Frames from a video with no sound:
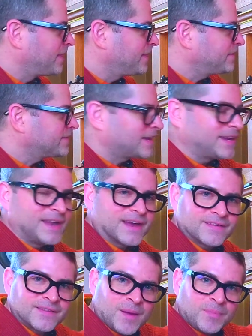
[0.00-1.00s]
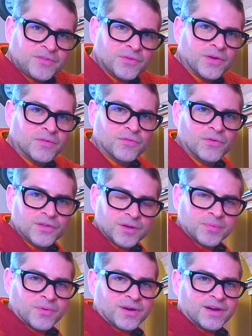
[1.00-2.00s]
this connects up to a roller
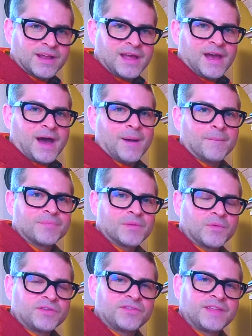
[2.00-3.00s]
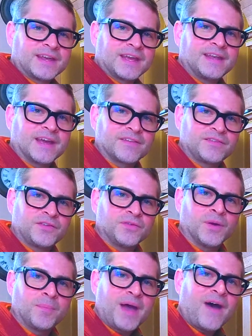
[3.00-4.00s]
board, which then connects to
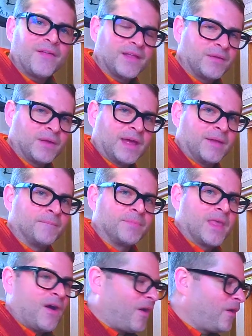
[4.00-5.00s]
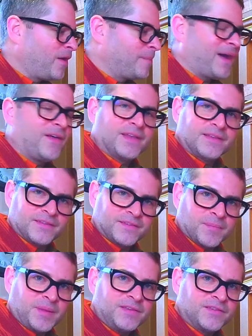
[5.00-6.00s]
a pallet, and all a pallet is
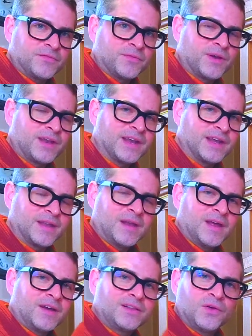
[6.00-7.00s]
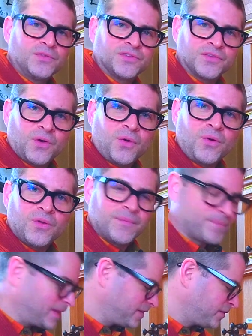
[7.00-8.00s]
a piece of wood, and it closes a
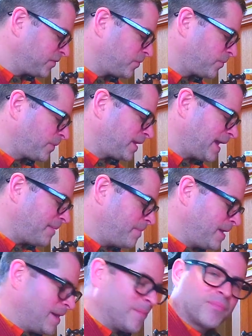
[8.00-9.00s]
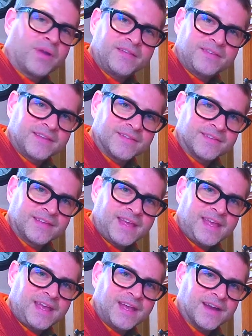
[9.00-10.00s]
hole. And so when I'm pressing this
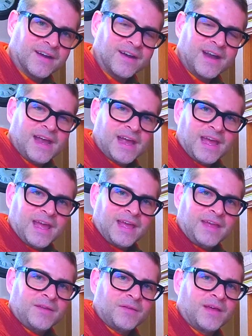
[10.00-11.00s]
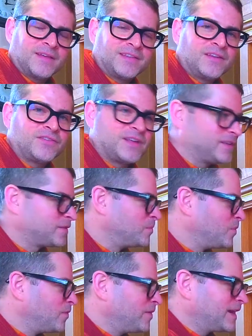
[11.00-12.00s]
key here, it essentially is
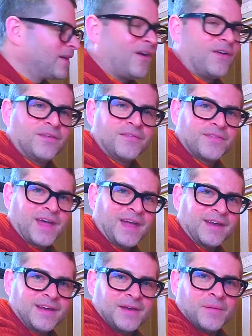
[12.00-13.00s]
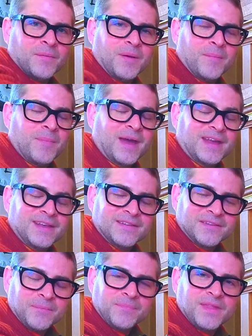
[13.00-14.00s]
moving all of that
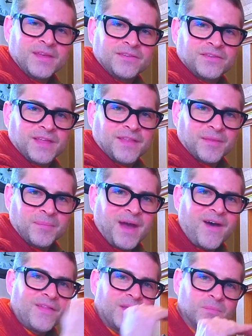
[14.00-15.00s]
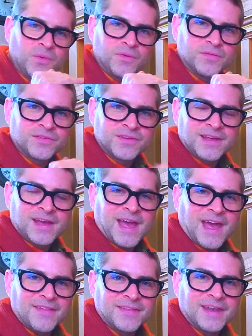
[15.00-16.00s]
mechanism so that the pallet moves,
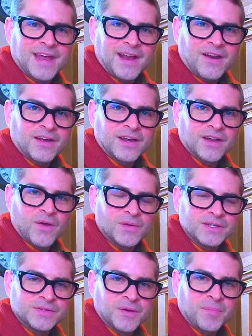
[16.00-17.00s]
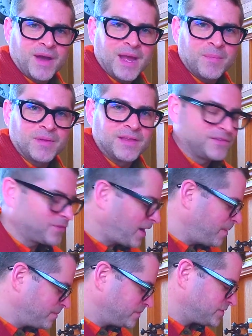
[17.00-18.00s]
and then air can go into a pipe. And so
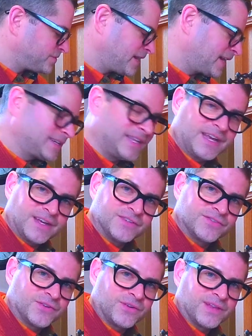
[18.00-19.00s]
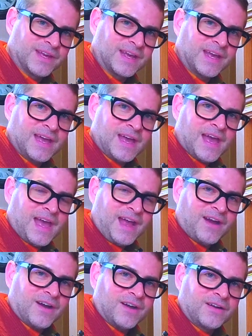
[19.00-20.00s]
I'm directly controlling
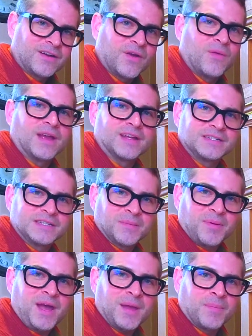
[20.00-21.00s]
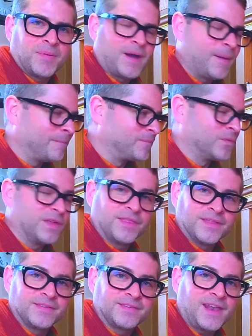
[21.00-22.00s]
air going into the pipe with
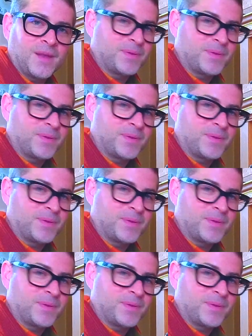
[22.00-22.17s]
this setup